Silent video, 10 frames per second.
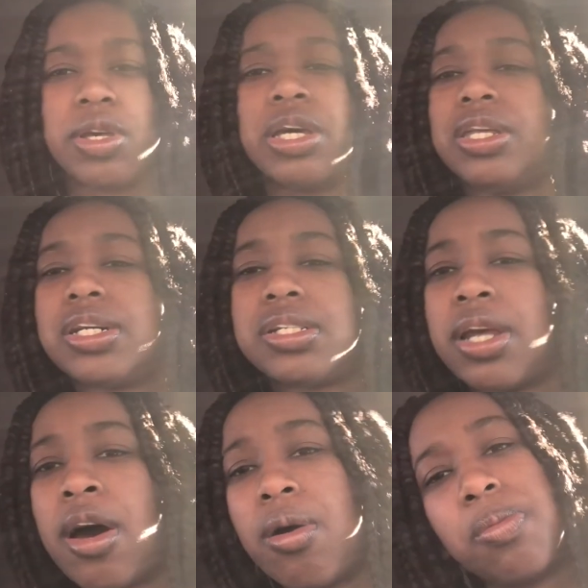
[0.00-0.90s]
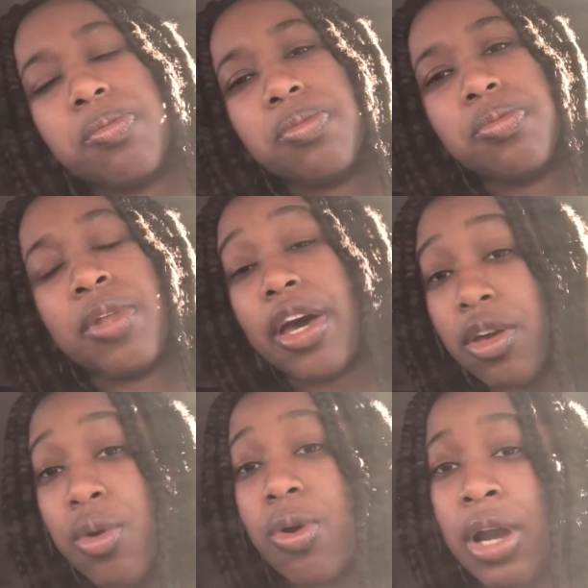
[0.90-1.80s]
doesn't help that
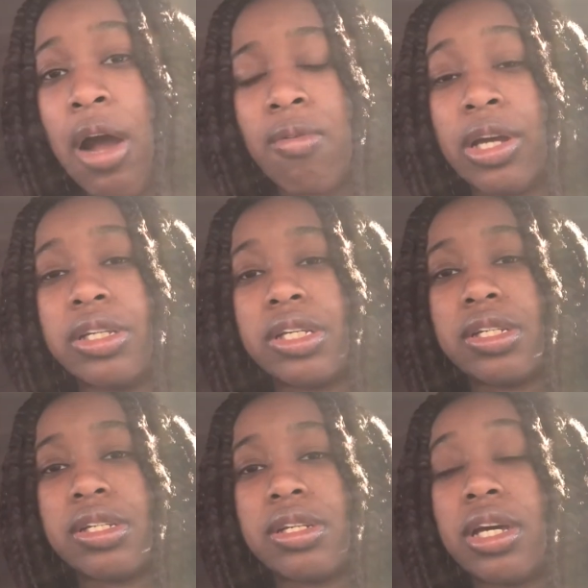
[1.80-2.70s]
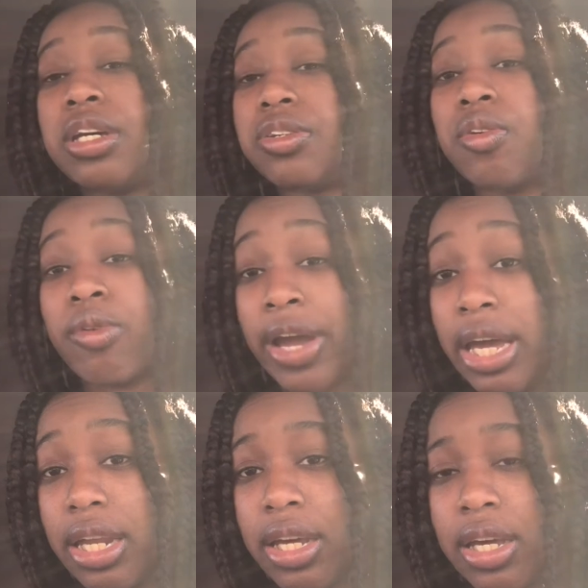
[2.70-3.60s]
you're not racist. It's great
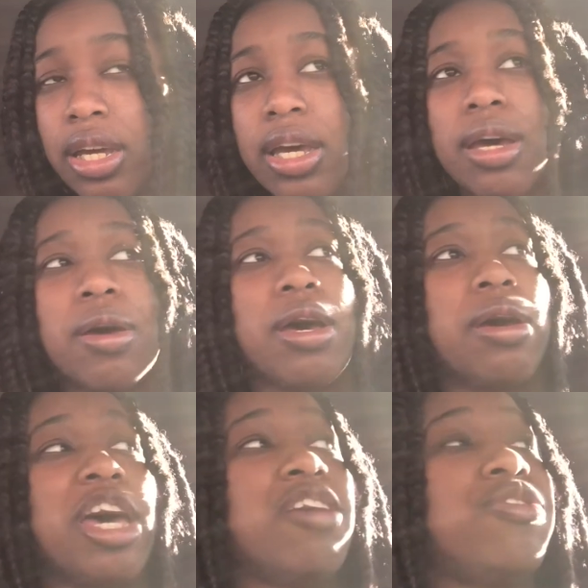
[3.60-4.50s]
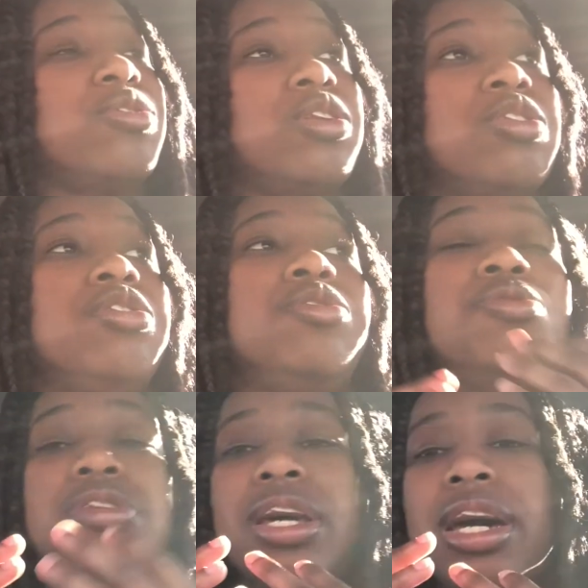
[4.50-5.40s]
if you can
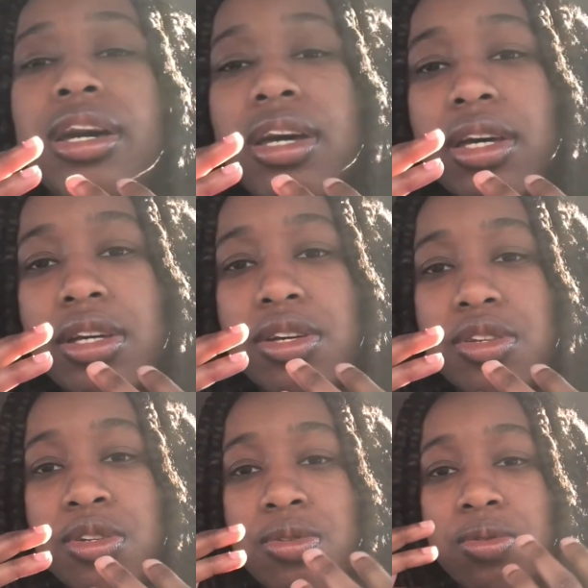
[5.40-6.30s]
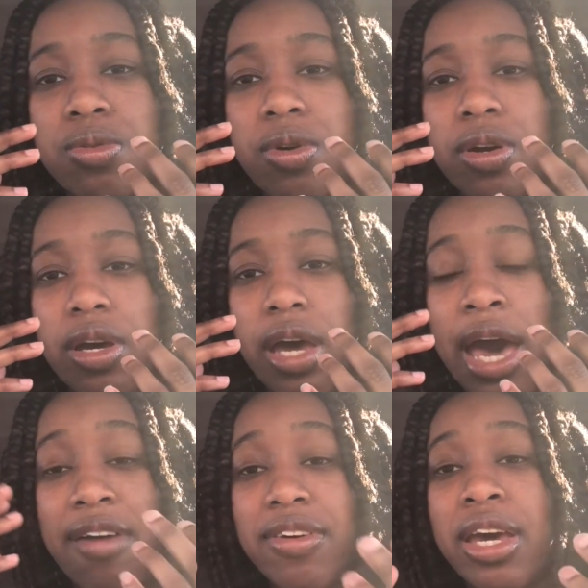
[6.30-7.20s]
use that to
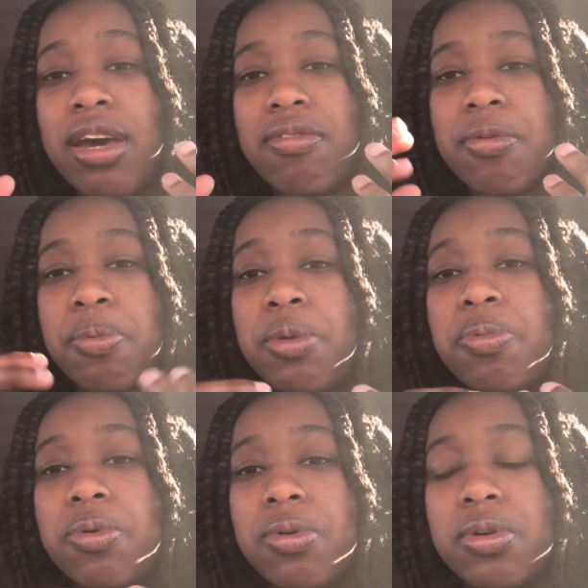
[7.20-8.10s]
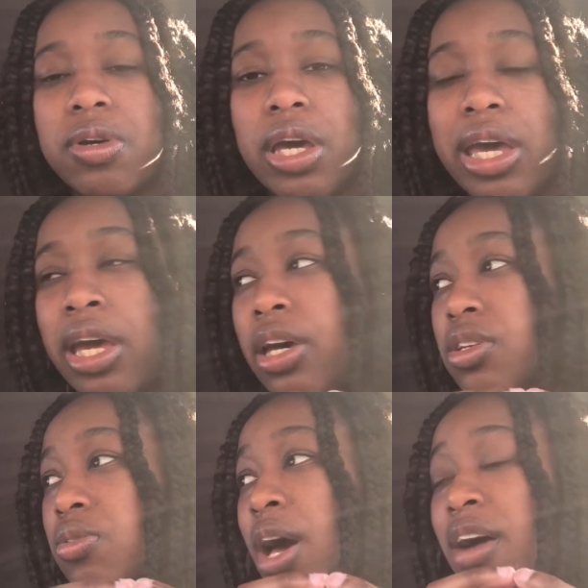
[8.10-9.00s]
advocate for people and
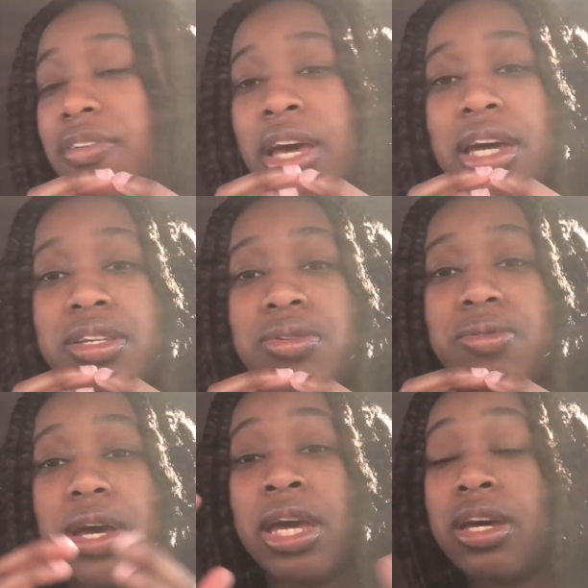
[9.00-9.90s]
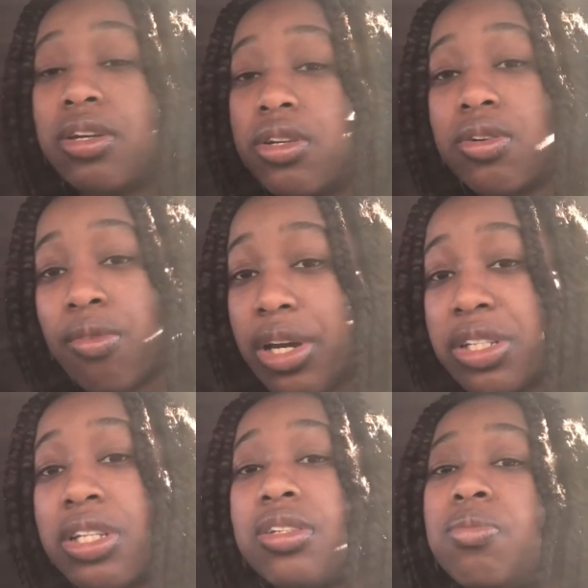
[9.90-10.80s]
to advocate to end
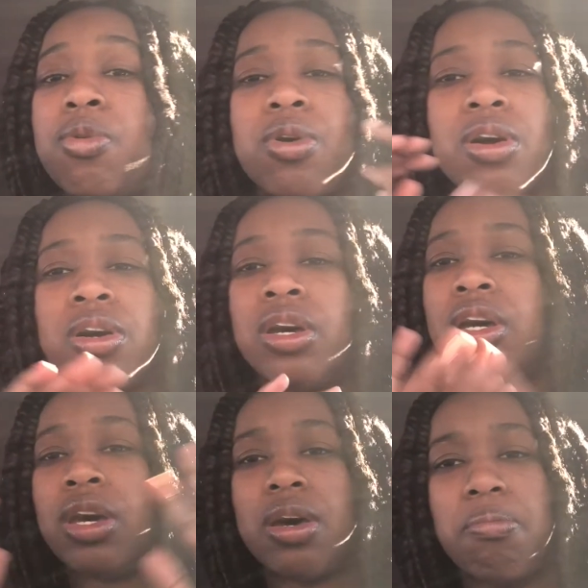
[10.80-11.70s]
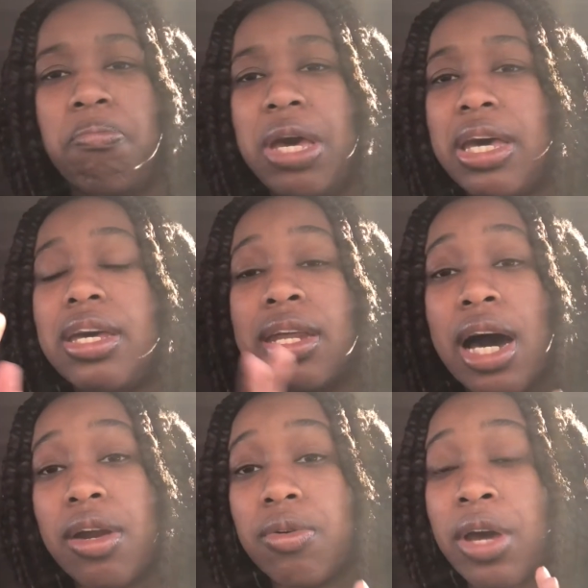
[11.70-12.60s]
racism or make it
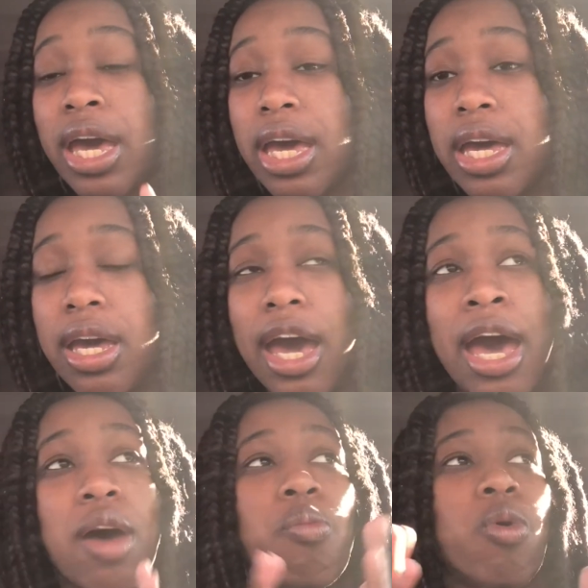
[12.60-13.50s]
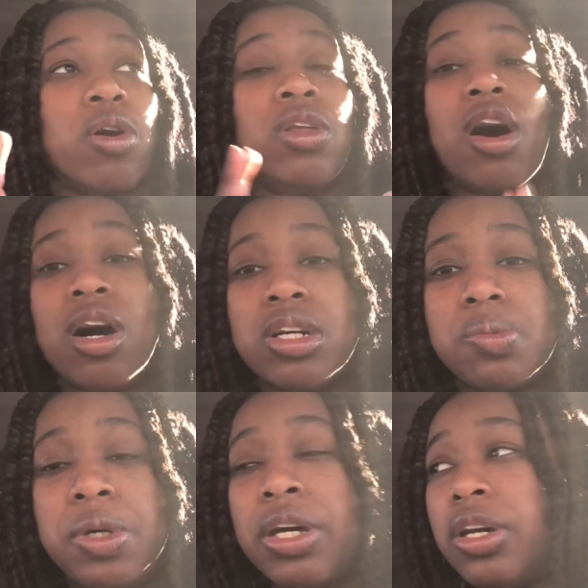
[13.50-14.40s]
not okay, add more laws,
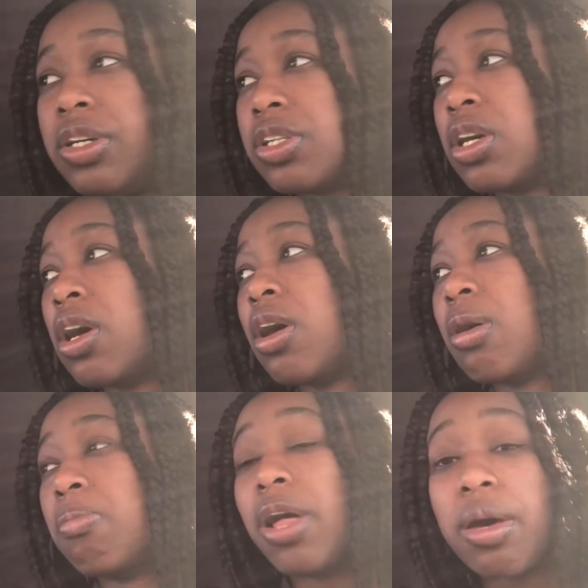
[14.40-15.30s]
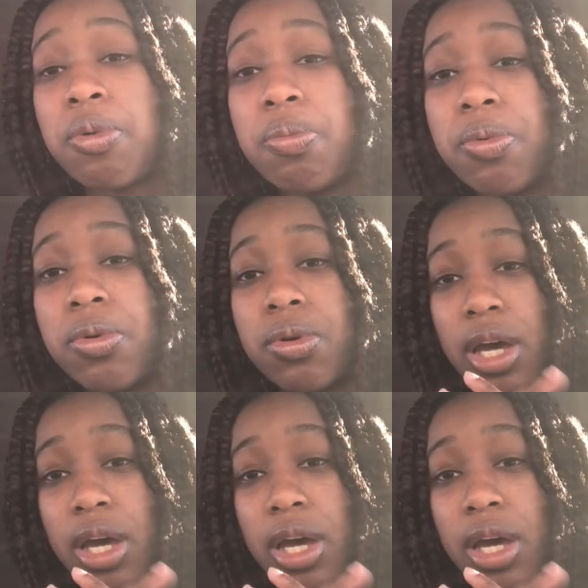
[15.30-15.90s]
because black people,